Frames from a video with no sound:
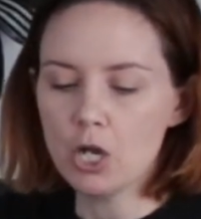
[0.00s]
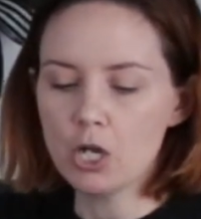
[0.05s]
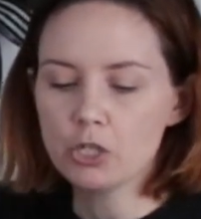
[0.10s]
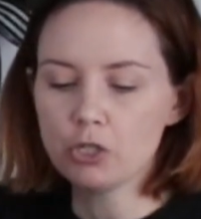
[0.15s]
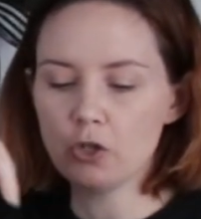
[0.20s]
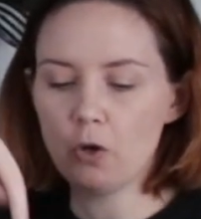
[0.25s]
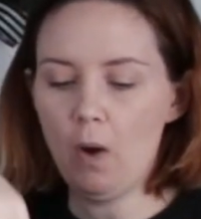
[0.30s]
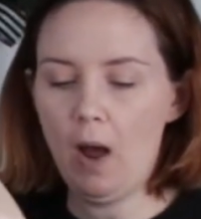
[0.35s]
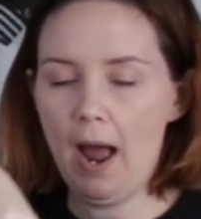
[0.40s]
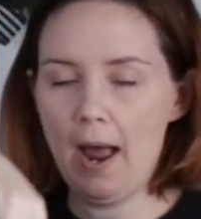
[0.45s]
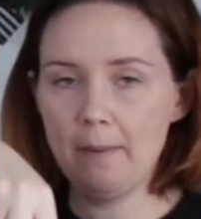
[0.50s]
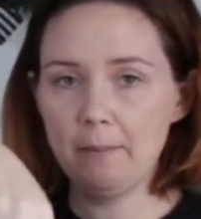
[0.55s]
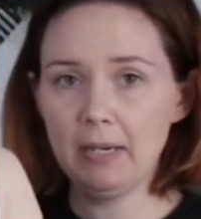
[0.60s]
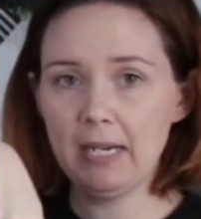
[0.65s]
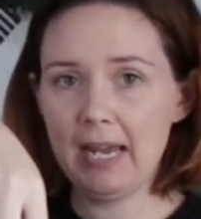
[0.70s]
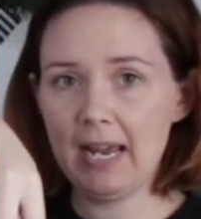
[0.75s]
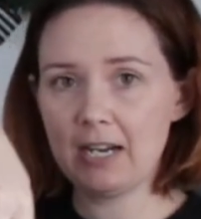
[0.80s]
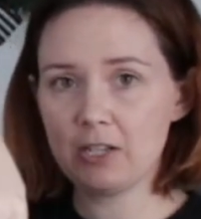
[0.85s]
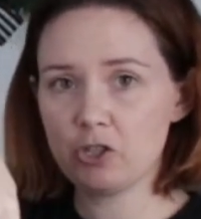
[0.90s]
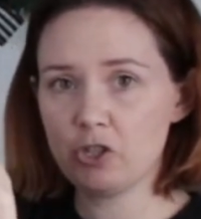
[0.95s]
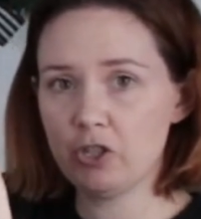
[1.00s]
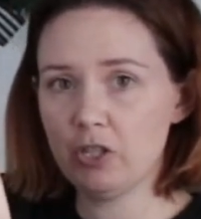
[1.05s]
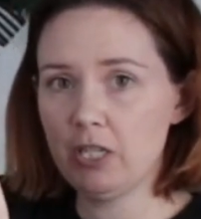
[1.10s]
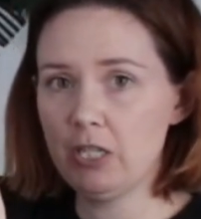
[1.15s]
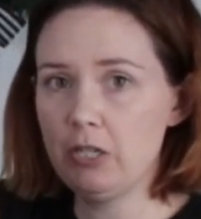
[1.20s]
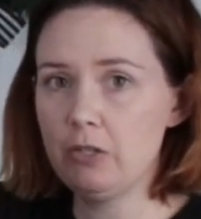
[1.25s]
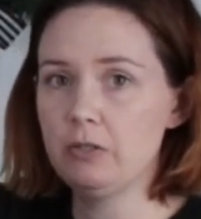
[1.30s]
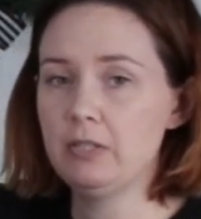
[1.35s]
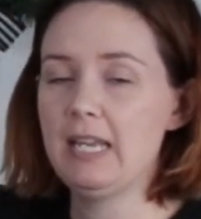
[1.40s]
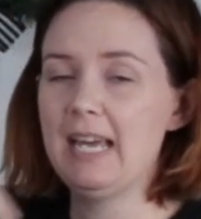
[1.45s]
So I'm going to actually
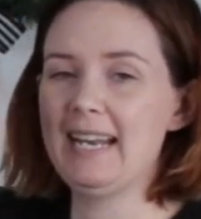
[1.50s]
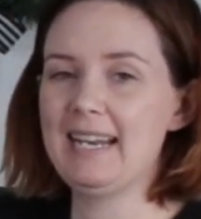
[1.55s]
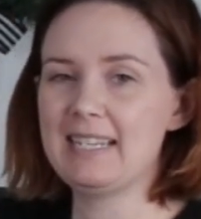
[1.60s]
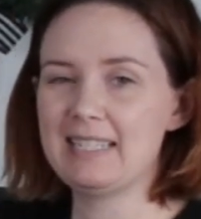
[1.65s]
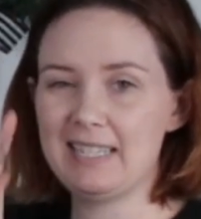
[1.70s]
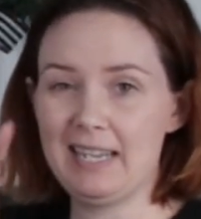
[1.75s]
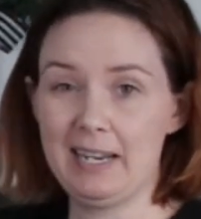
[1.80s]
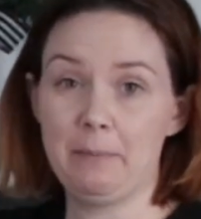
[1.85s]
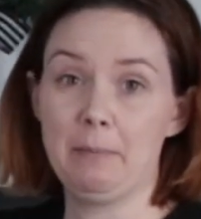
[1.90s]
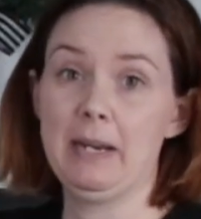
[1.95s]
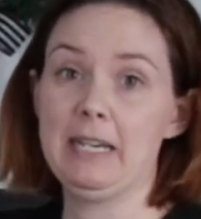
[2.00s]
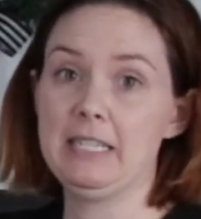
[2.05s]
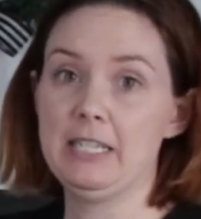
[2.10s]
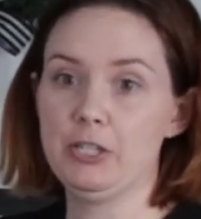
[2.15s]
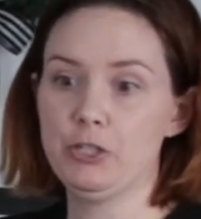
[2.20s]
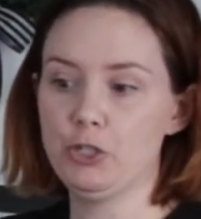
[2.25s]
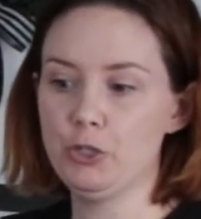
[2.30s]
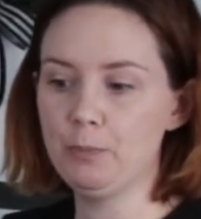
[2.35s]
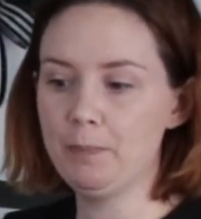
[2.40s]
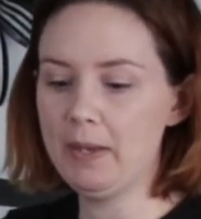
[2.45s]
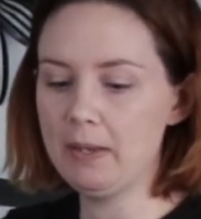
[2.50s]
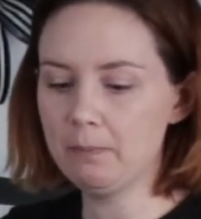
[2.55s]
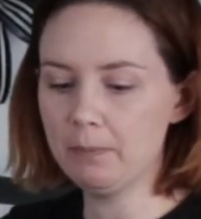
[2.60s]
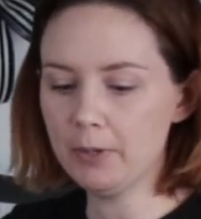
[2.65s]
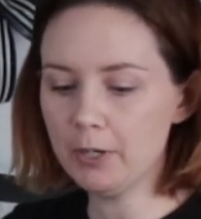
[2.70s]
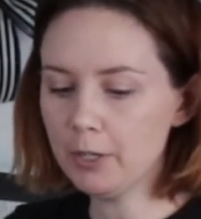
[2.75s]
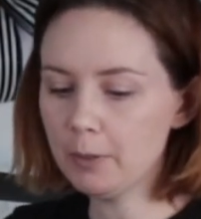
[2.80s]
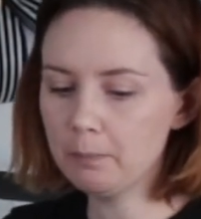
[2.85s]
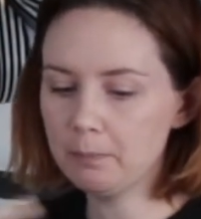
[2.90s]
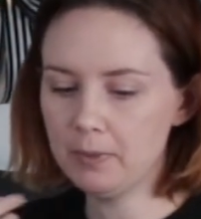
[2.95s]
use that as like my tissue
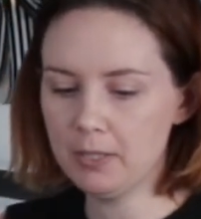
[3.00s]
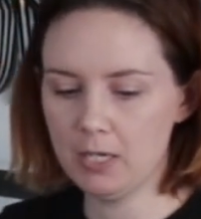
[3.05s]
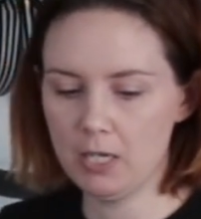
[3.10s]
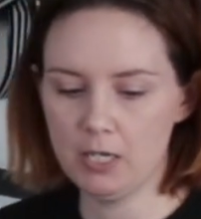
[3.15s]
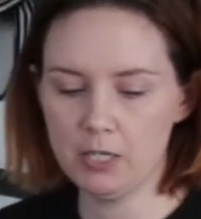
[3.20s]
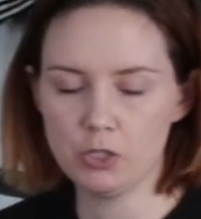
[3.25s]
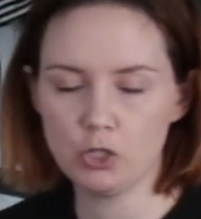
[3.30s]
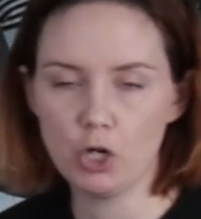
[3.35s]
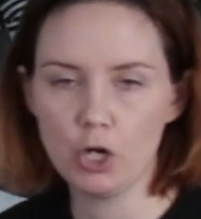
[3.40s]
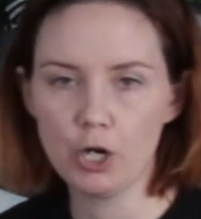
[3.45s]
paper because